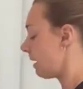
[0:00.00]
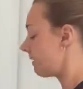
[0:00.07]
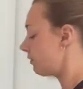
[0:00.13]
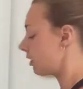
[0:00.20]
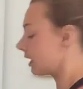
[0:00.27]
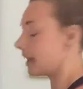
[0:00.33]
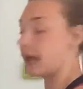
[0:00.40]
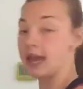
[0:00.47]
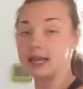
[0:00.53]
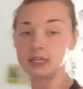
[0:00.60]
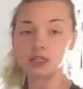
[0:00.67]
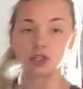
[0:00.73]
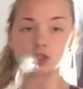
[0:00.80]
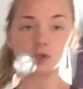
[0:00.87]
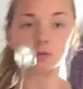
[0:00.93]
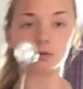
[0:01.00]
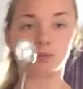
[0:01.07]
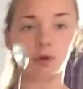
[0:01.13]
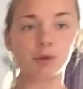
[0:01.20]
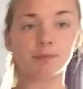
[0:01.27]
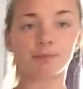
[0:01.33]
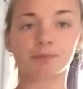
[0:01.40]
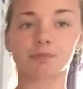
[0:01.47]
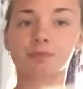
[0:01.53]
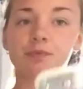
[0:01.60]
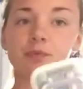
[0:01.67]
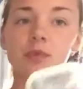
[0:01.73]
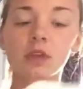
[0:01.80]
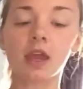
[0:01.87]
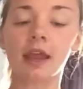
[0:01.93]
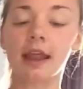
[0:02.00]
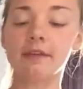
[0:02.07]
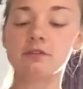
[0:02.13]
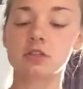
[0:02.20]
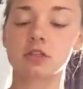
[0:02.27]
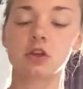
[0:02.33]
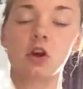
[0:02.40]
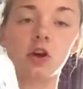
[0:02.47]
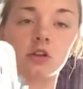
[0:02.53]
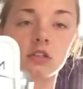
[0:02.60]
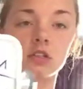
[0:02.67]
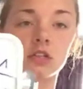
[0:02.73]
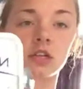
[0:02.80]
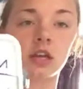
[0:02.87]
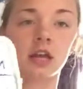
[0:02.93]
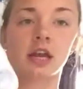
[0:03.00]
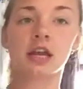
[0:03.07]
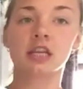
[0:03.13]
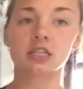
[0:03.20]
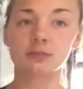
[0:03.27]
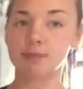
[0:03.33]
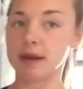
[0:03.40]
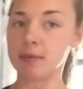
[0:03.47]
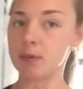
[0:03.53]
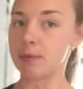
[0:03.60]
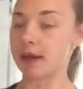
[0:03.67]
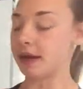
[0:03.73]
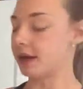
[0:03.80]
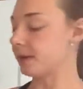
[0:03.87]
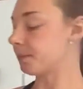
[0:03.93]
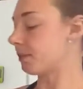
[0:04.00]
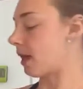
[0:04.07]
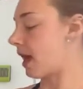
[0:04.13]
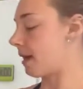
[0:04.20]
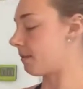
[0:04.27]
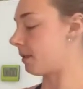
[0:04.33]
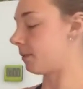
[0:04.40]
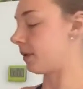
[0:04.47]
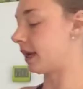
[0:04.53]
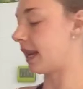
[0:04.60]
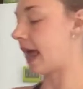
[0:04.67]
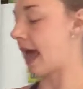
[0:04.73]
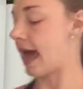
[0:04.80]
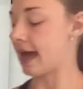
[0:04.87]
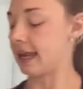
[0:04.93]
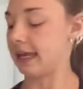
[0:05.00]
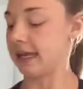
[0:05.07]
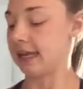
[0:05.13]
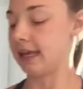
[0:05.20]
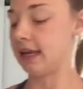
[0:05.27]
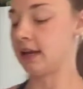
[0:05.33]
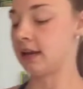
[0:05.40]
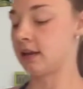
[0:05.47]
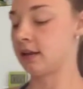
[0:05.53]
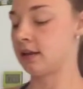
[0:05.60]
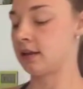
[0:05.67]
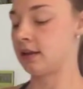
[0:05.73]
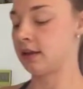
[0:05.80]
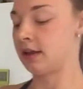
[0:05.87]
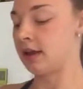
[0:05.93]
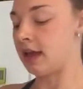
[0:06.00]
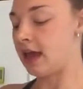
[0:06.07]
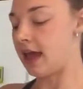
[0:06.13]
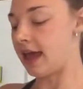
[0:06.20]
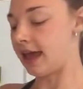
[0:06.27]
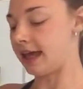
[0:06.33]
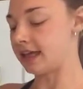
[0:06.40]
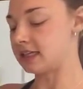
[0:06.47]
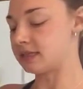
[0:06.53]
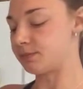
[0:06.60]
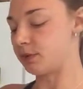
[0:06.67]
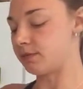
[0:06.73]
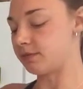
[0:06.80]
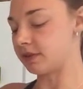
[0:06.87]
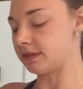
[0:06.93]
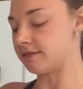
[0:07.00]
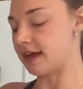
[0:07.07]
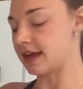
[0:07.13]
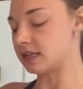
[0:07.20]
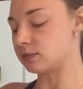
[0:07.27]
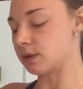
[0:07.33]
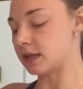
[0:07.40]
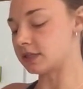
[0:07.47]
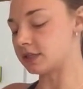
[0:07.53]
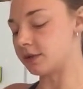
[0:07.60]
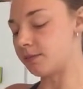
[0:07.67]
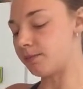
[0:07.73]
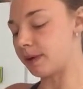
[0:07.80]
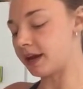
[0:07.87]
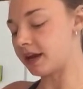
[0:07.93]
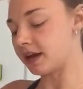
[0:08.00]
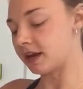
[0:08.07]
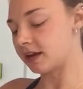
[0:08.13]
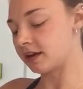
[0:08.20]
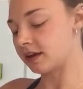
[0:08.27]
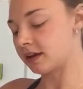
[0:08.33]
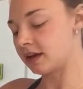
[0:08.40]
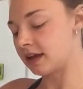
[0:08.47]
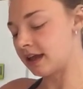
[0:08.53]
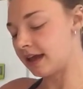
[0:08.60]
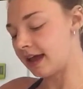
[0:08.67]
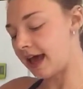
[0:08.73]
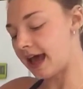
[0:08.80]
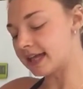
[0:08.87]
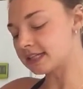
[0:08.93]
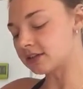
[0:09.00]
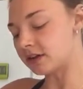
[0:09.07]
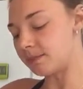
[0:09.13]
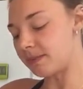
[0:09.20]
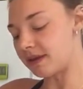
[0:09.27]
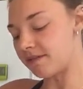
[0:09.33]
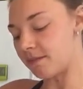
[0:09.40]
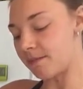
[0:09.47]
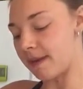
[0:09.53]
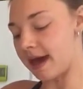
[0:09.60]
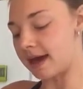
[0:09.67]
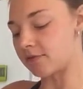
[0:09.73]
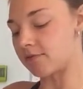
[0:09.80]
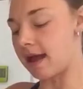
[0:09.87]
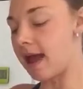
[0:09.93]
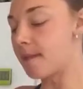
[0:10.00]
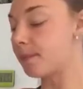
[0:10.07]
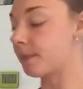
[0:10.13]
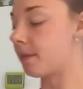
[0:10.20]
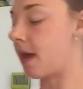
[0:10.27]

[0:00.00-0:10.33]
so I've got a soup spoon, and I've just got spreadable butter, and then we're going to add in a spoonful of that as well. So butter has got a bit of a bad rep.